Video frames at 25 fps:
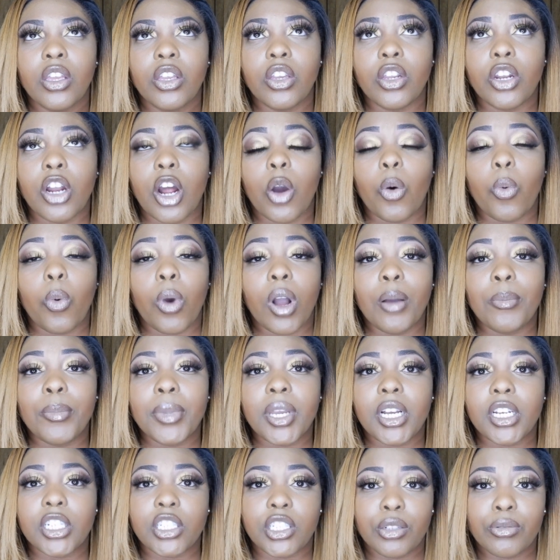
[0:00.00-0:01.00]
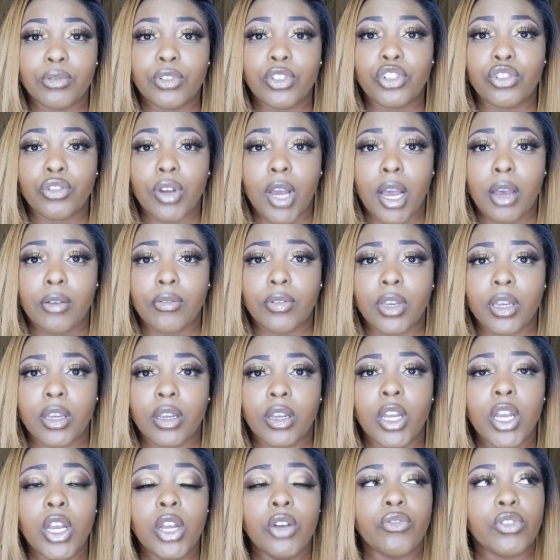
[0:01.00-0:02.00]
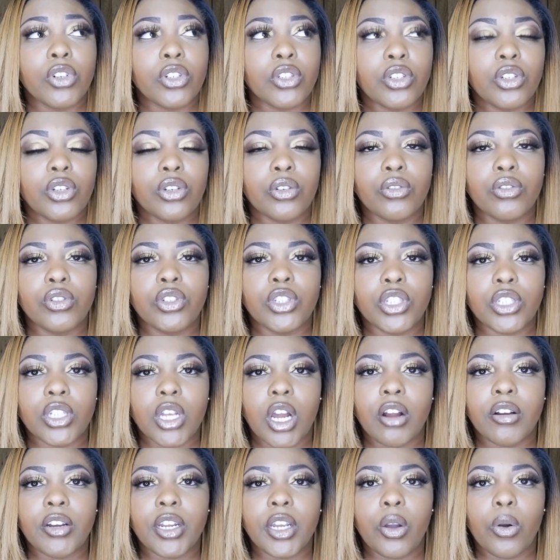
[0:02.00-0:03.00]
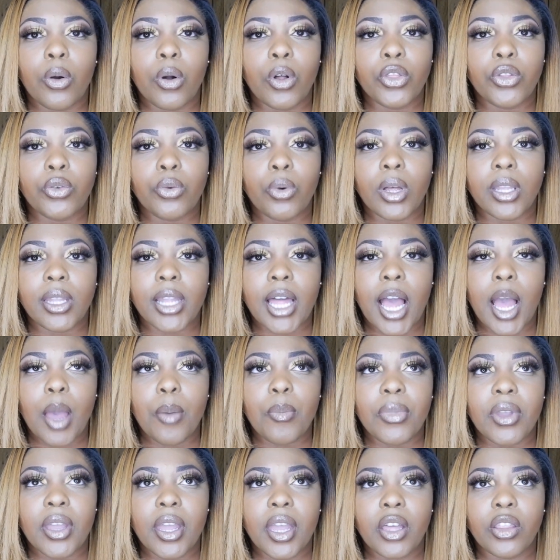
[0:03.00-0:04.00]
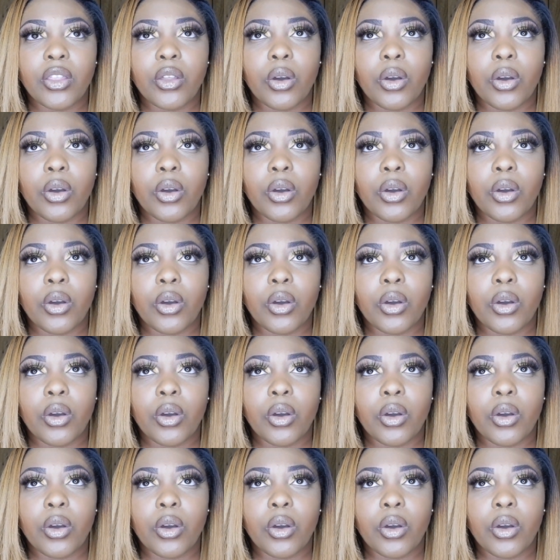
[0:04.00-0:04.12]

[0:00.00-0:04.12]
You know, one, because she was driving. For two, she's already gone through a lot, being